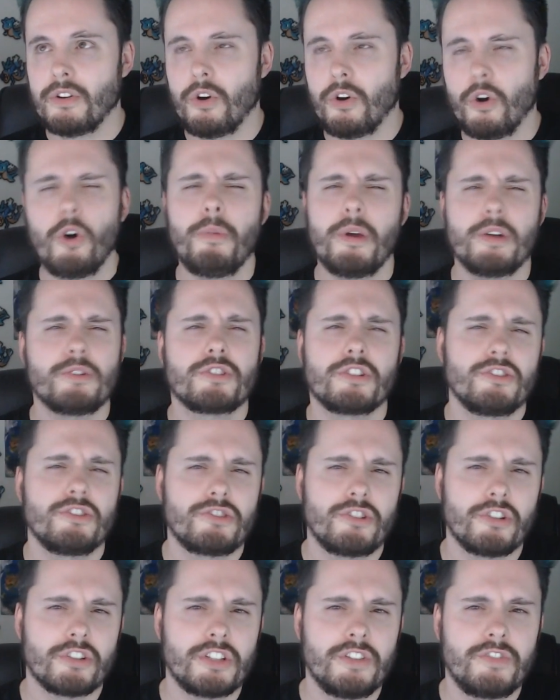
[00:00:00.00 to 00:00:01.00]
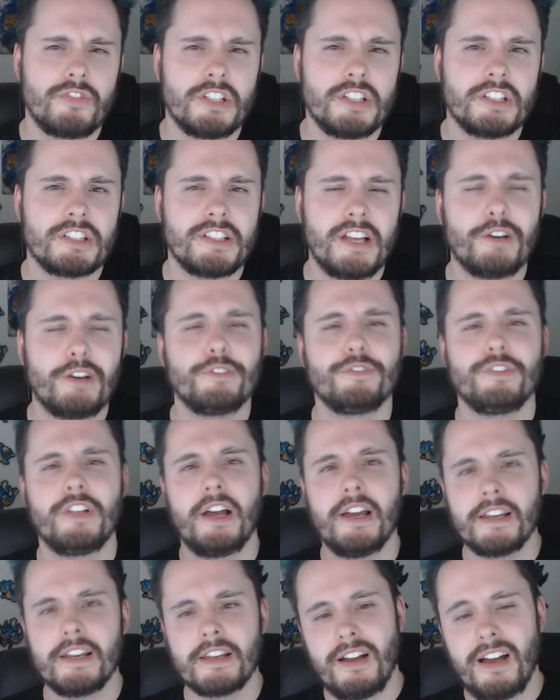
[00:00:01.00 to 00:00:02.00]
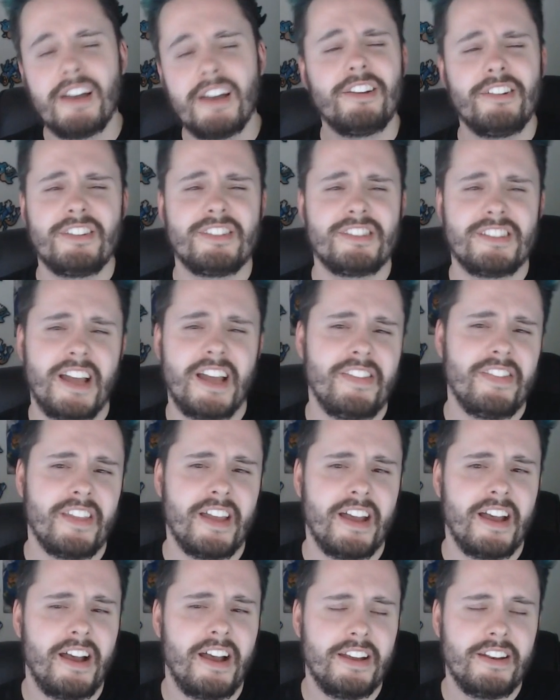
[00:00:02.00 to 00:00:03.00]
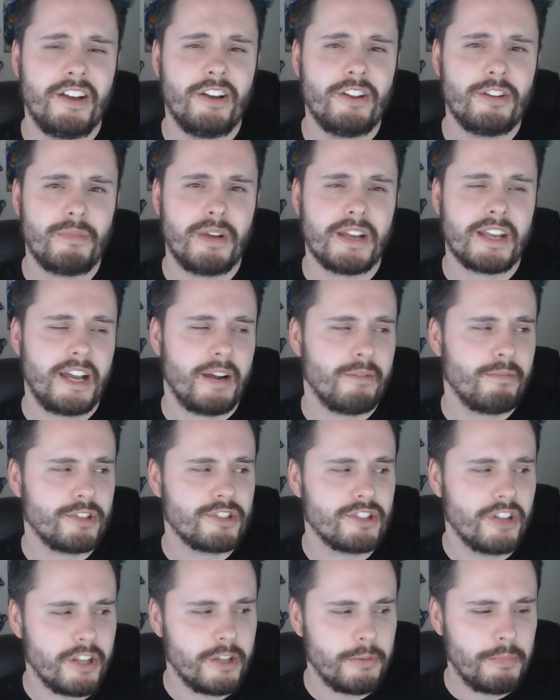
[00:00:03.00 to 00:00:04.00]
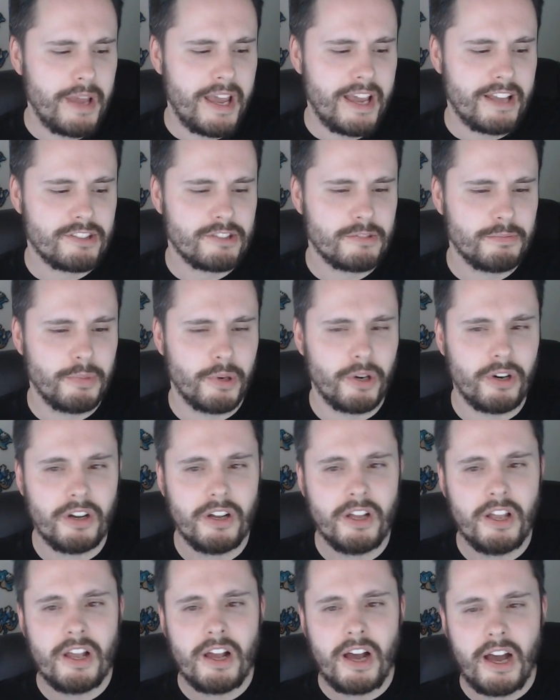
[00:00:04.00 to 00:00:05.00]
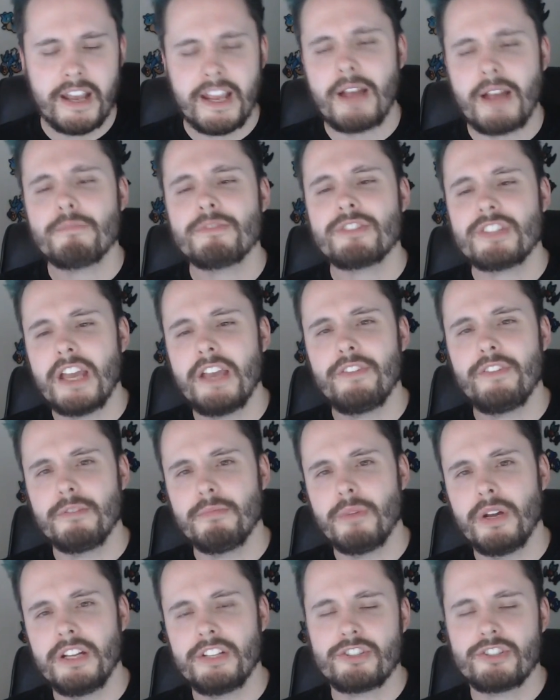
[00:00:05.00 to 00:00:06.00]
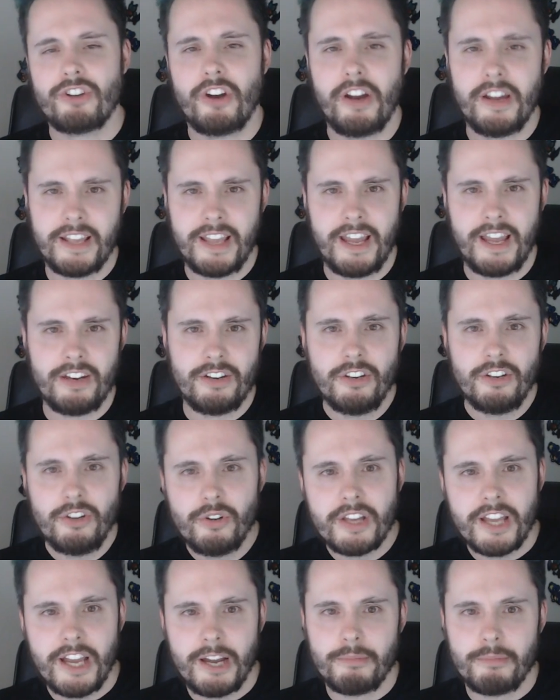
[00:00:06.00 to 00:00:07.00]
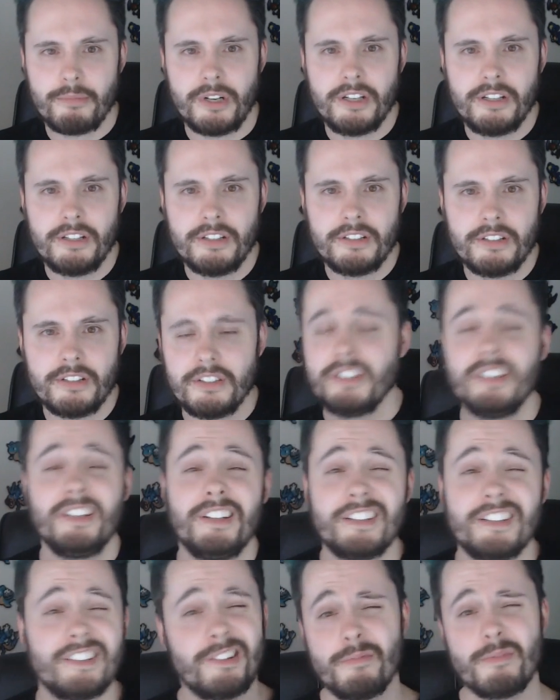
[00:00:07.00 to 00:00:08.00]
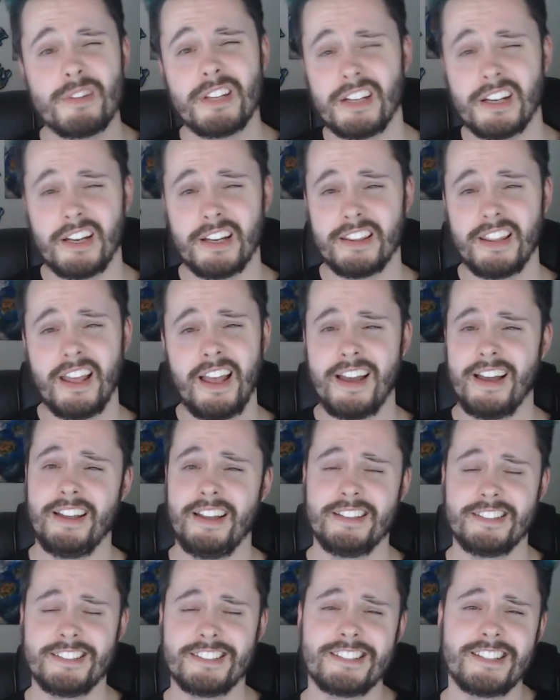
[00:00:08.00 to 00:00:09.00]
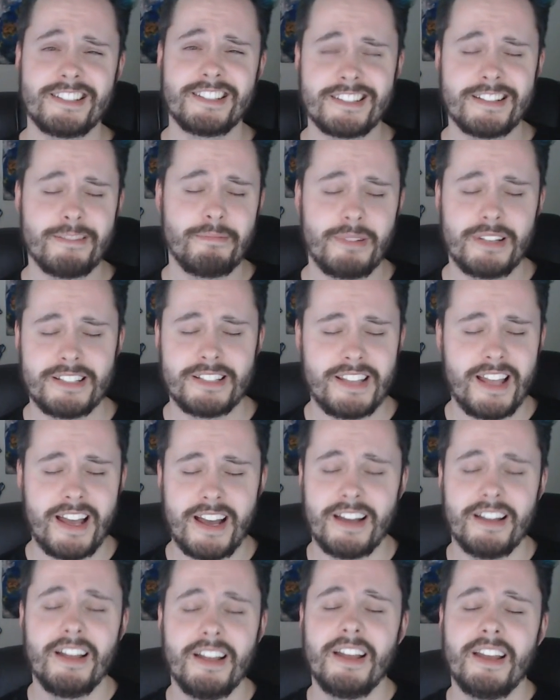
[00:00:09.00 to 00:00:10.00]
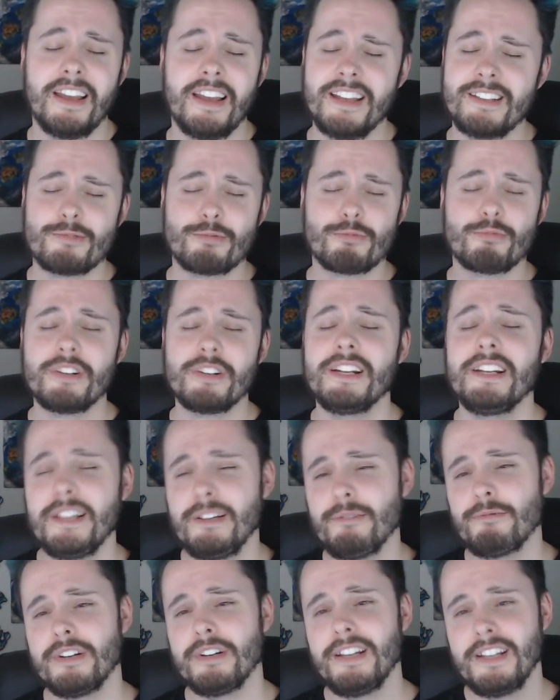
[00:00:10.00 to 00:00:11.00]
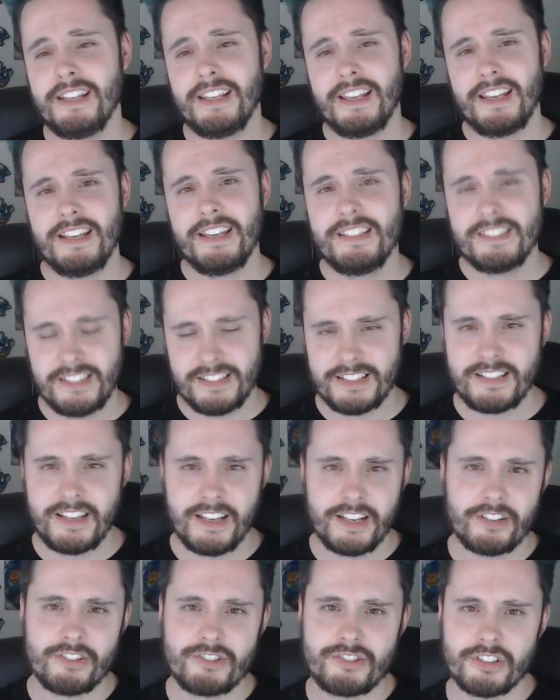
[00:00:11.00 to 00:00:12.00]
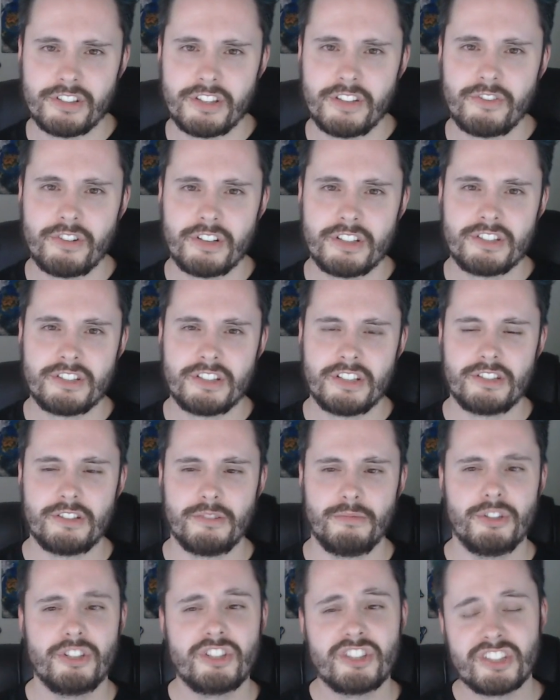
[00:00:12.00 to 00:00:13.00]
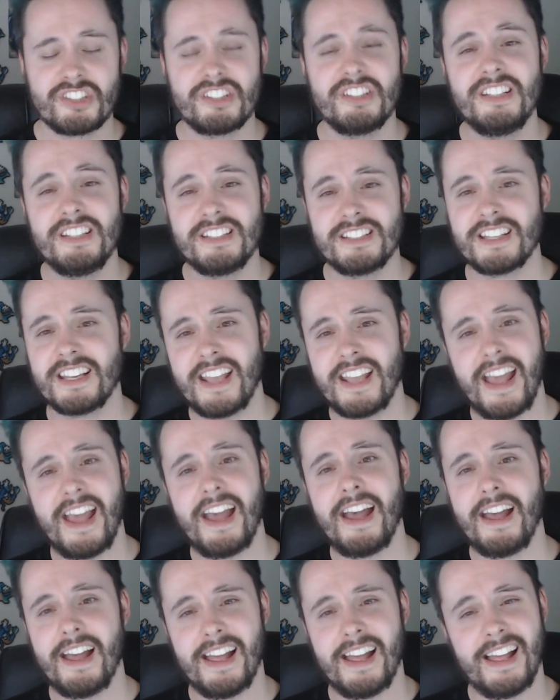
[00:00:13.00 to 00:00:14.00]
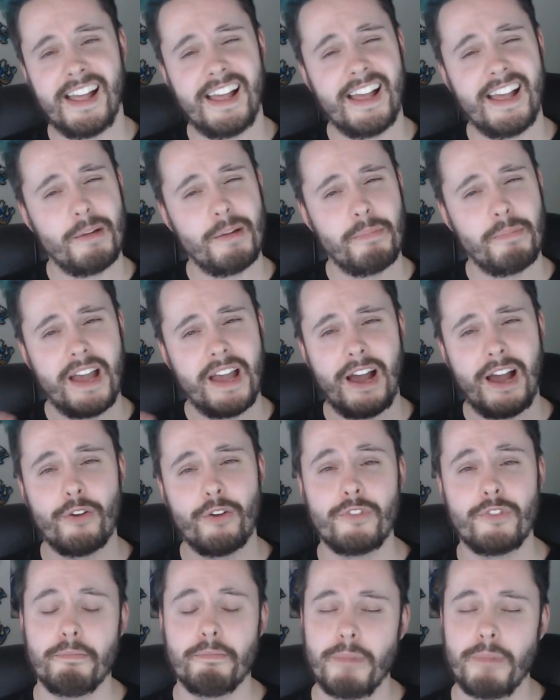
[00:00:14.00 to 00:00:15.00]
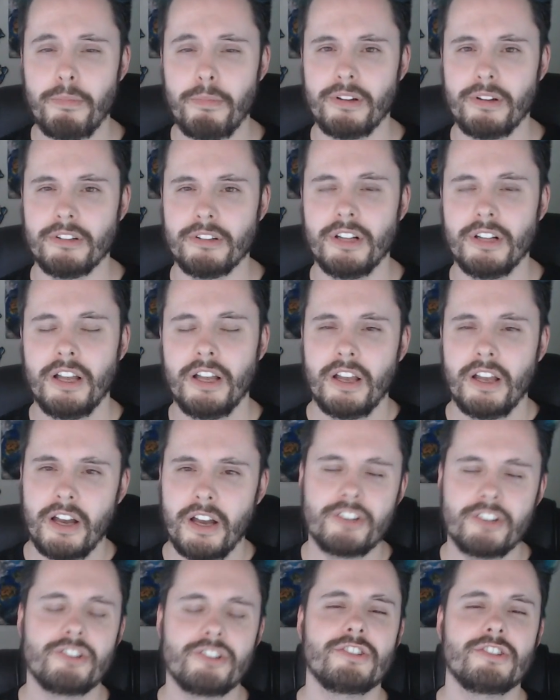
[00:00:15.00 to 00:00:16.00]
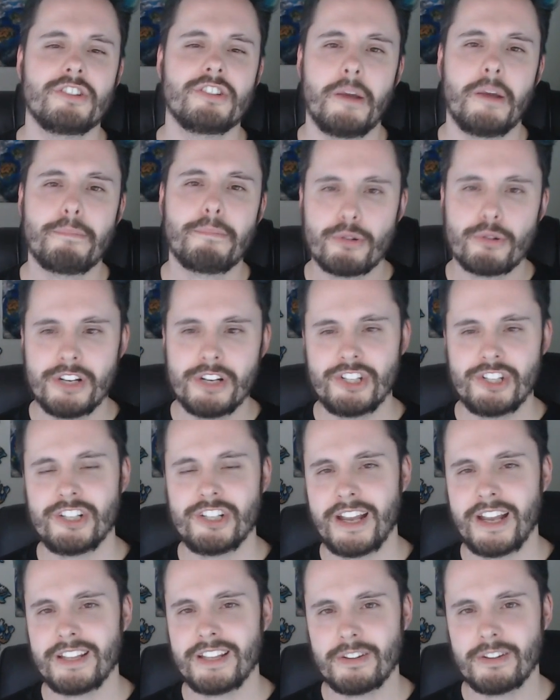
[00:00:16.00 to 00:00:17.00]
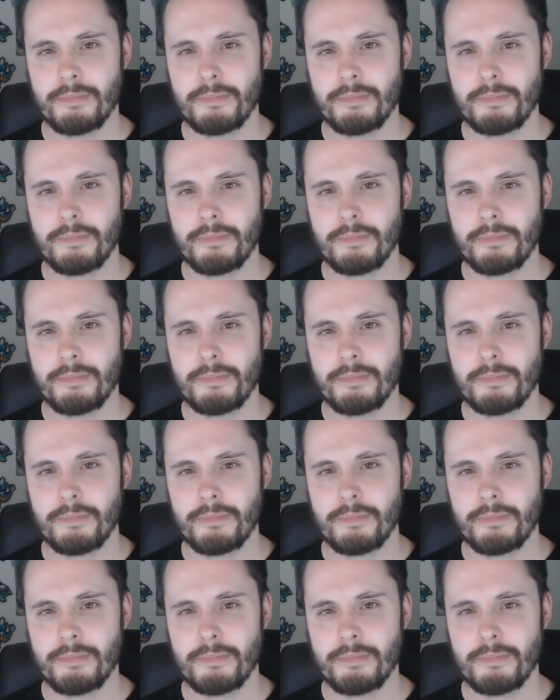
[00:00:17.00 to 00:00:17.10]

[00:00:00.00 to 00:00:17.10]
almost constructive to yourself, like, I understand that. I know that my camera's not the best, but I am saving money to try and get a new camera. Something like that. Just as simple as that. It's really, really easy to take constructive criticism. You just need to get a bit out of your bubble and just appreciate